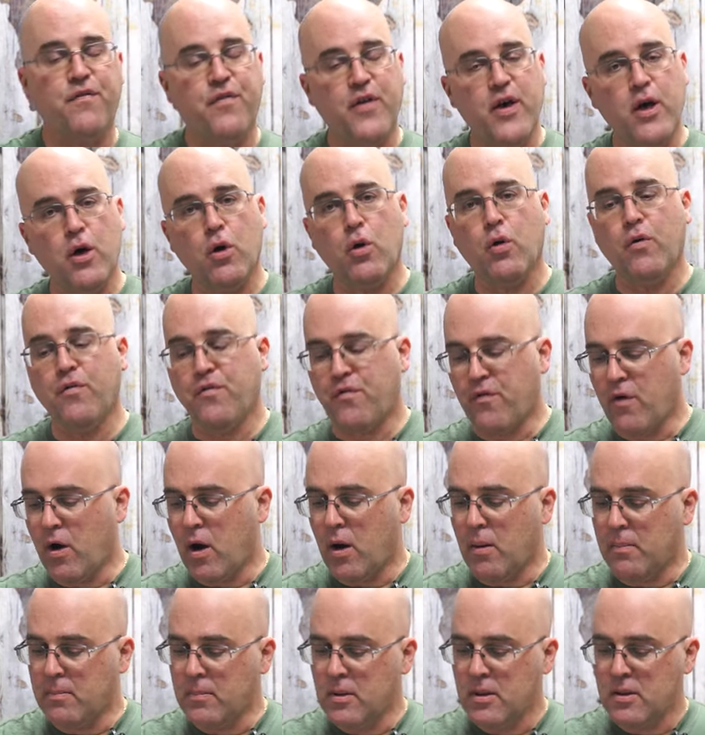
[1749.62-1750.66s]
to fill
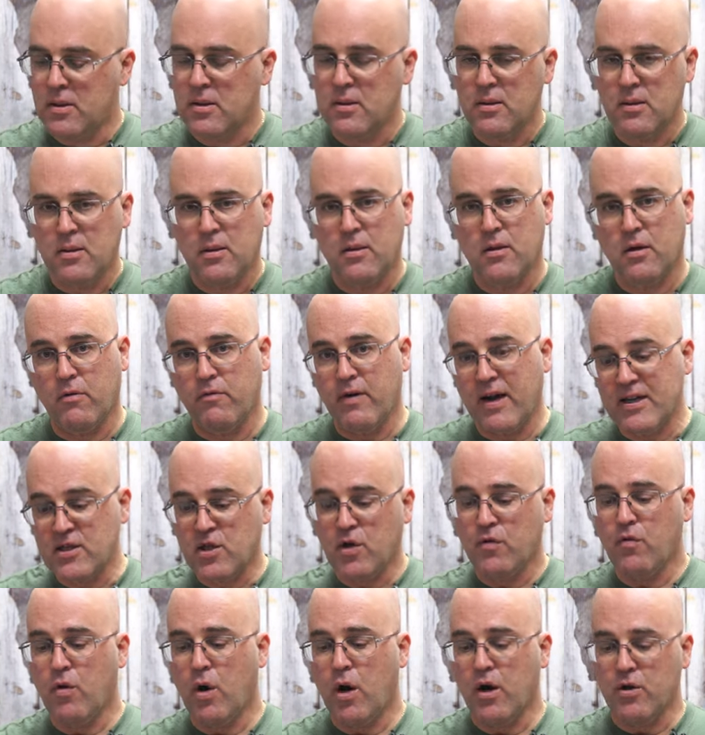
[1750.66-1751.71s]
from the
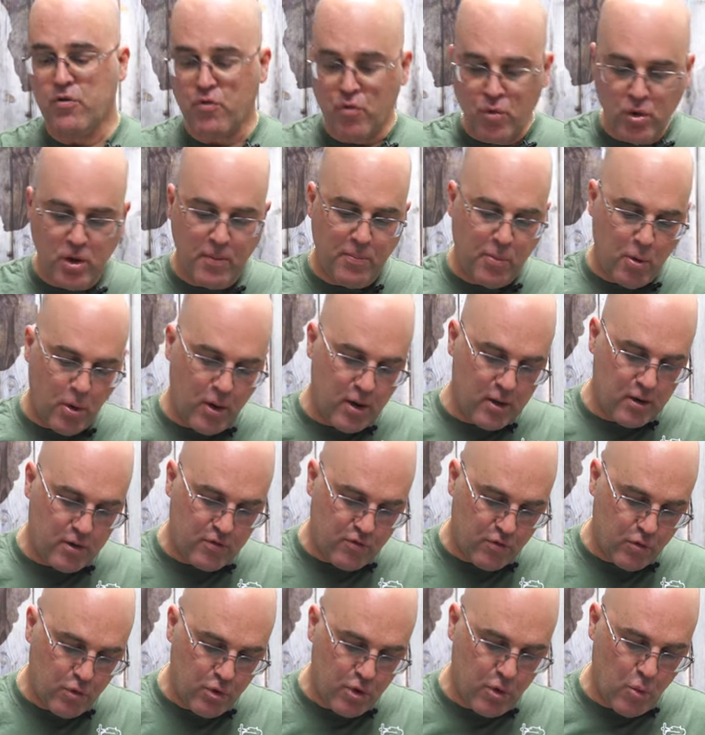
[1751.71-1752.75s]
reservoir through the
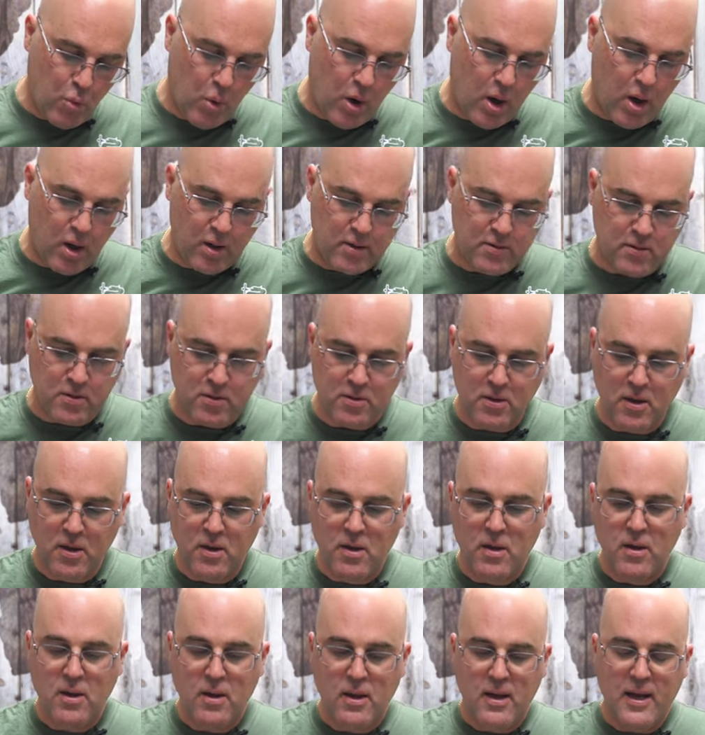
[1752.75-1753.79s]
boiler, through the wand,
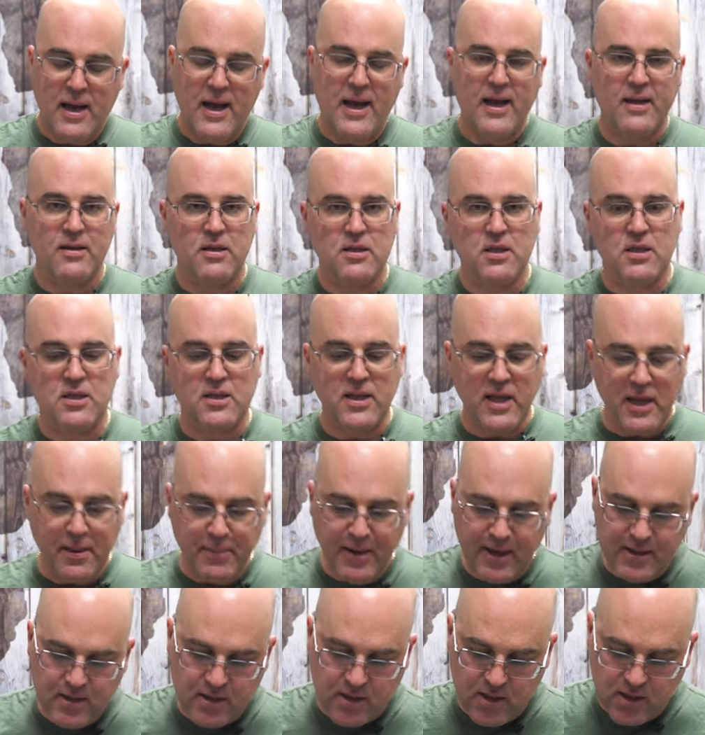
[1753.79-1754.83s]
and the
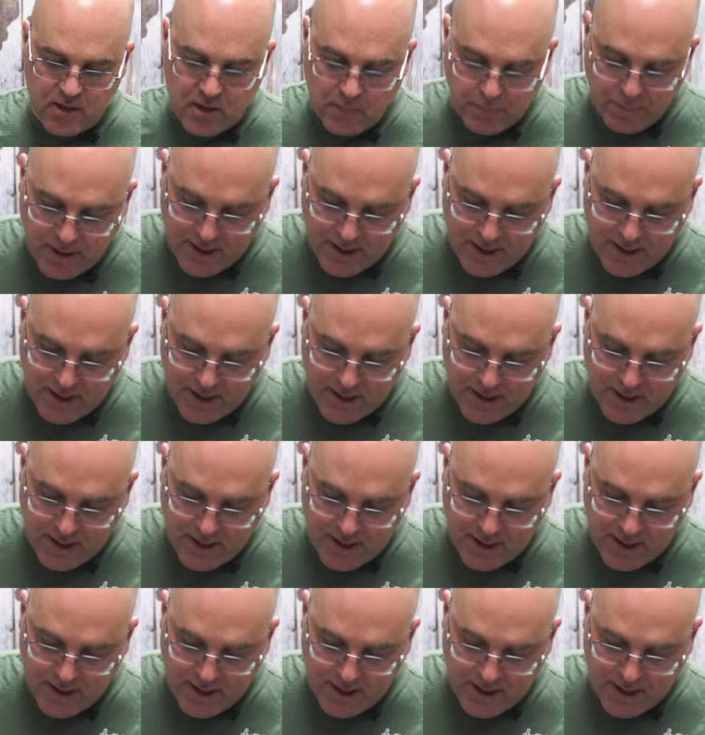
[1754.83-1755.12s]
steam has